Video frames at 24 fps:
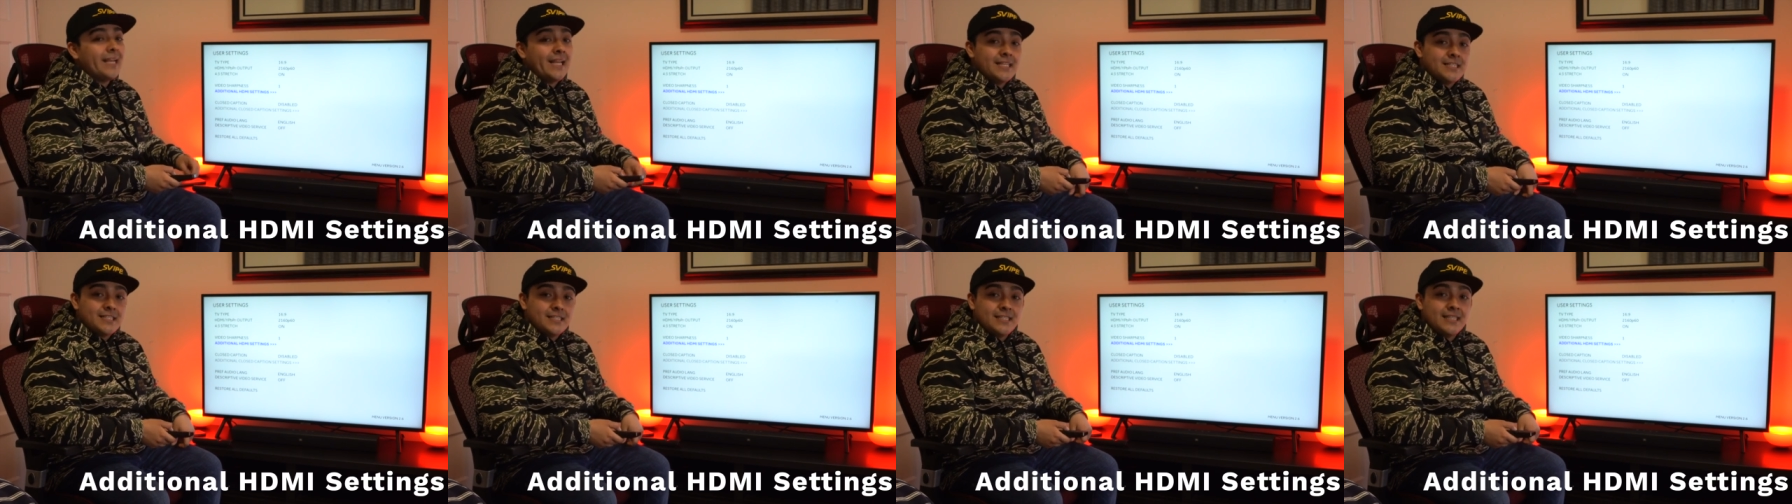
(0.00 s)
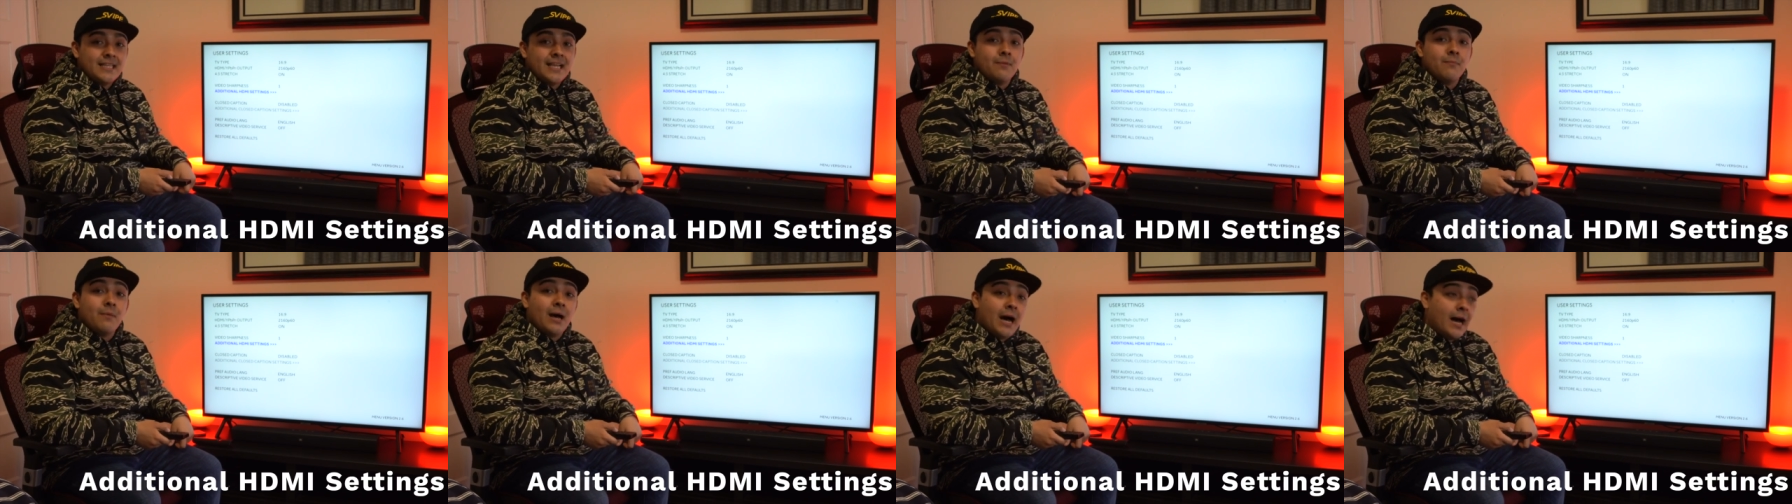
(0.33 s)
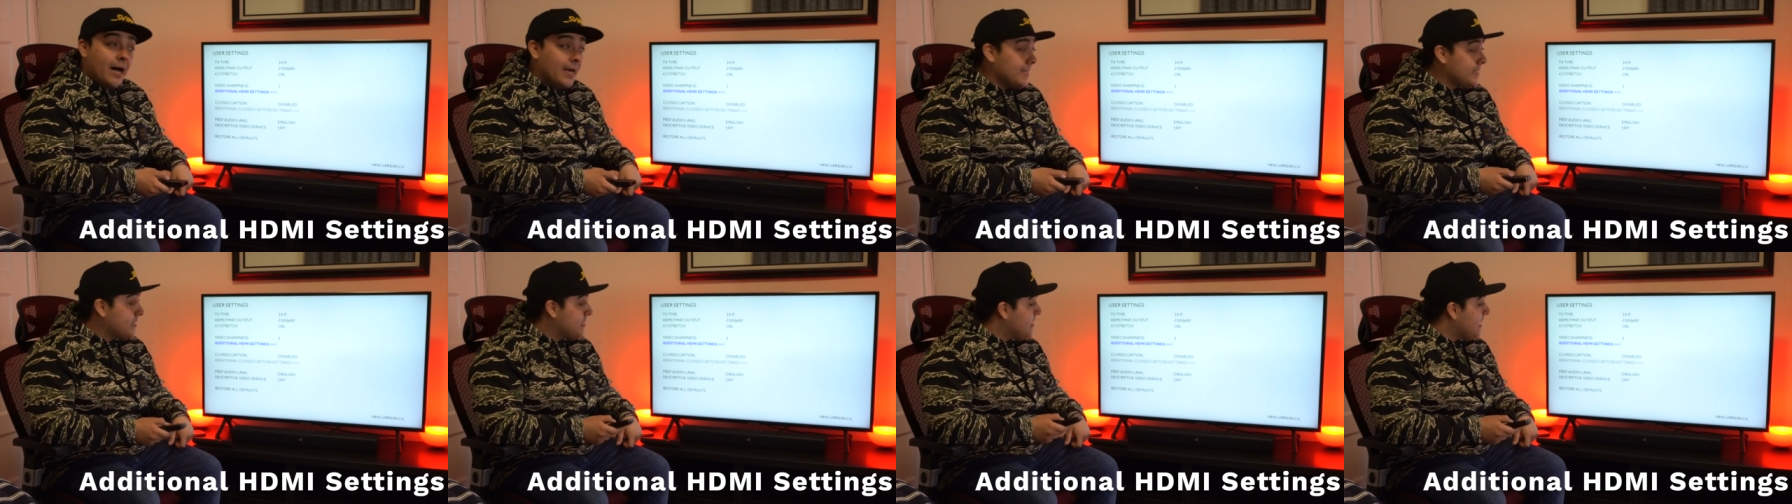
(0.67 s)

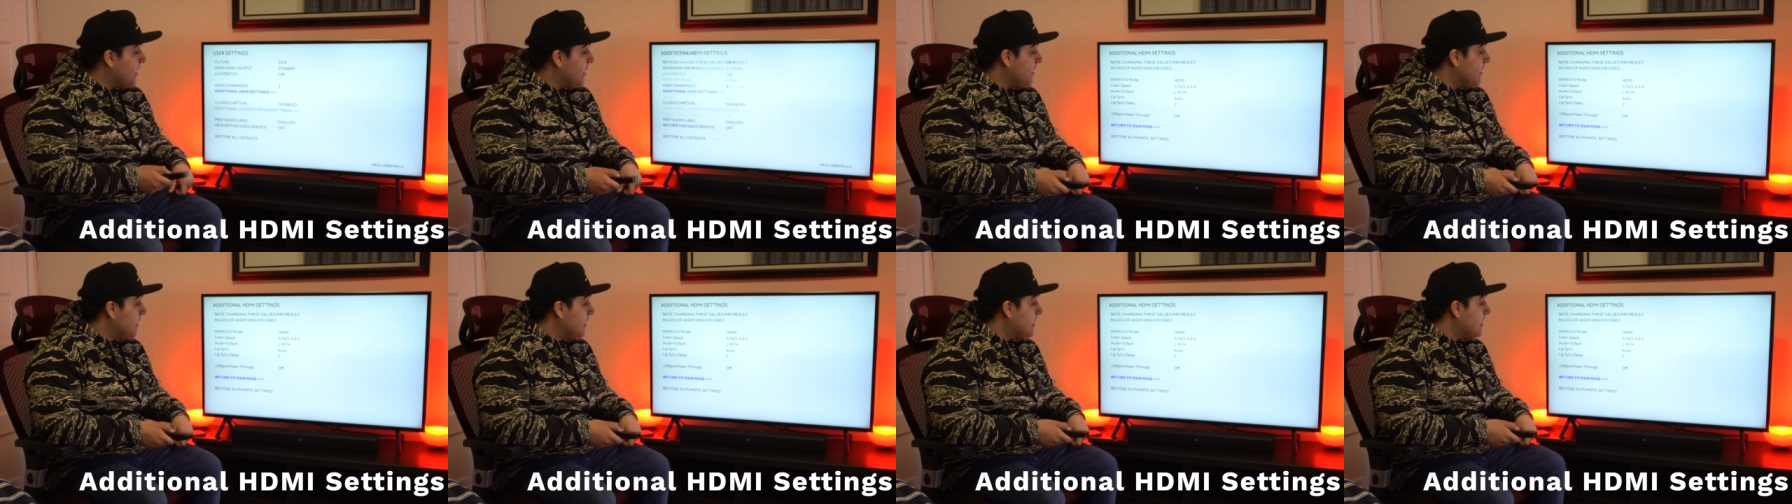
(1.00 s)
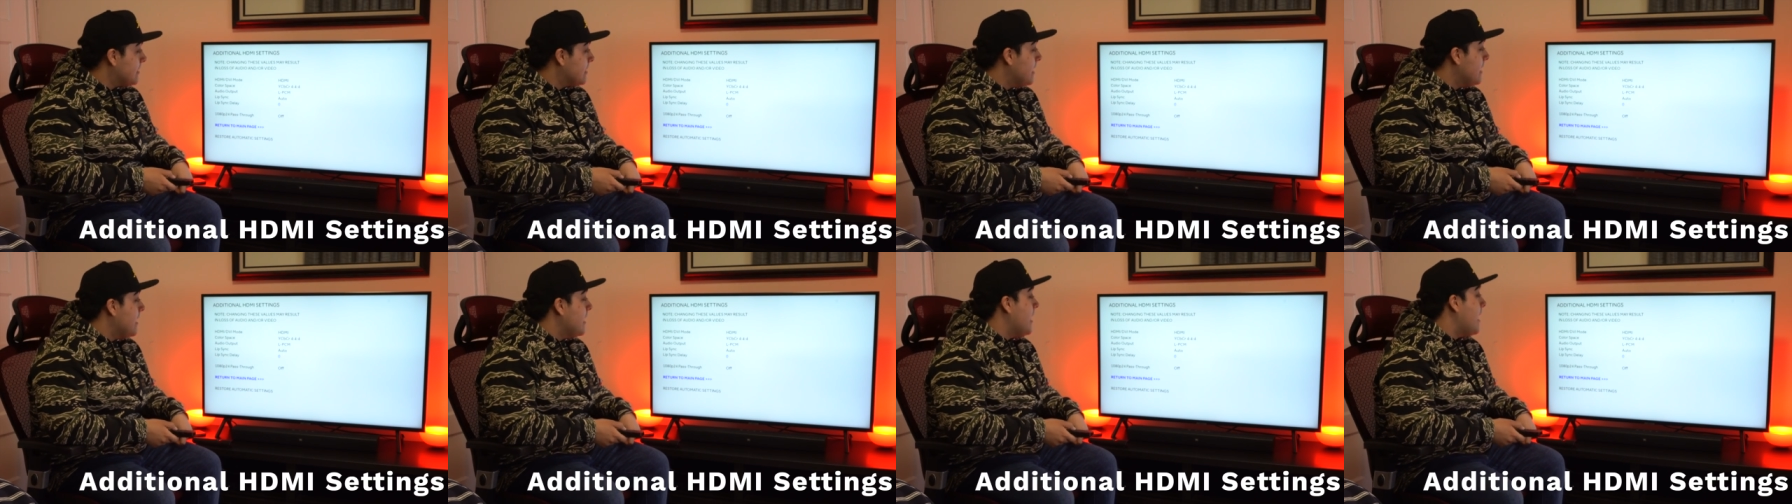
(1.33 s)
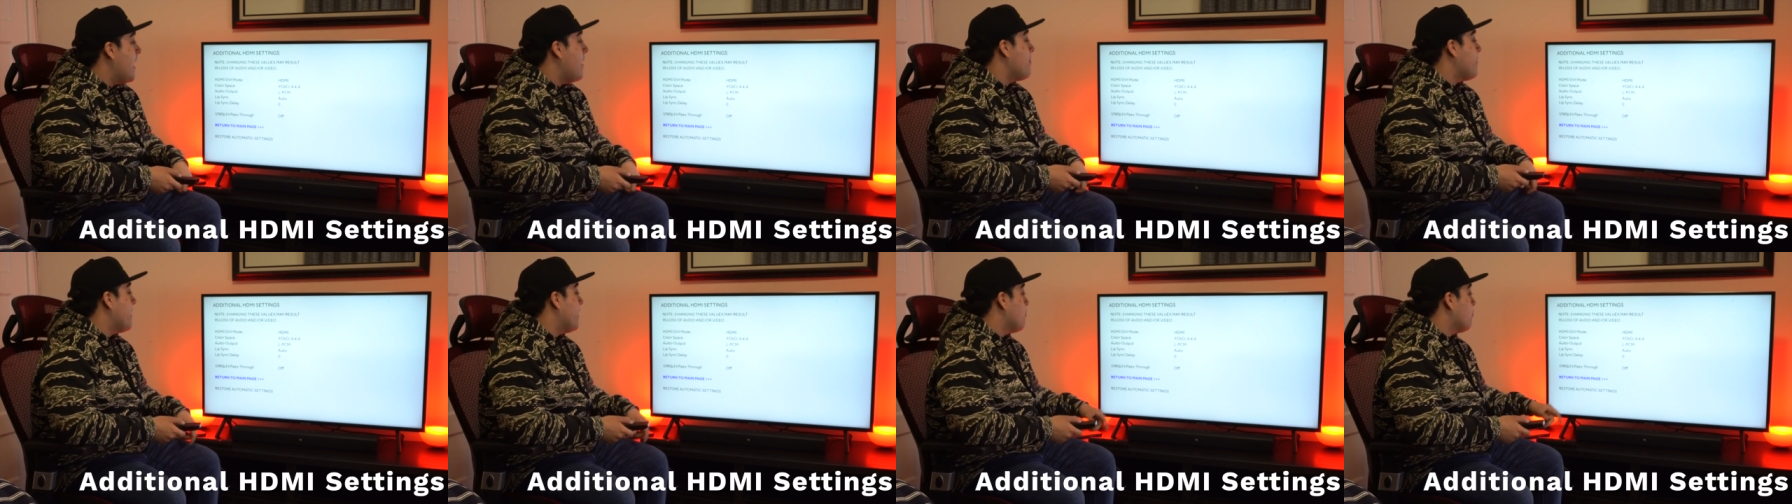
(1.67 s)
HDMI settings,
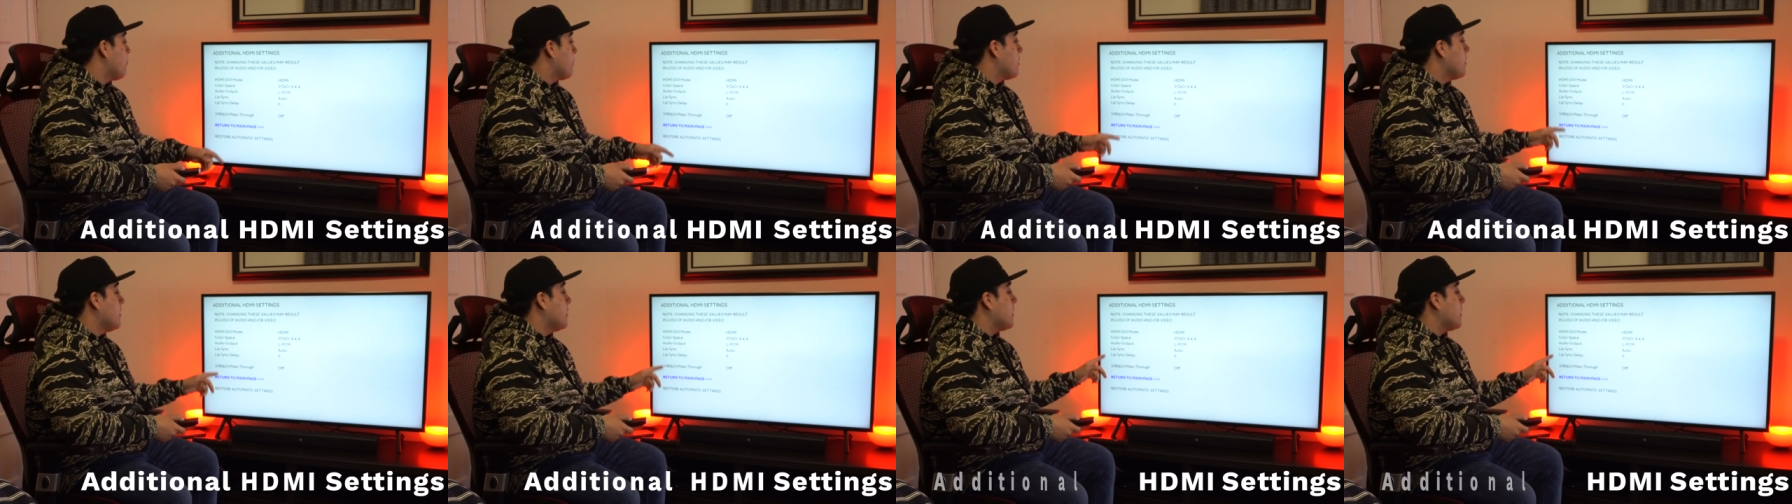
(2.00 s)
and then we're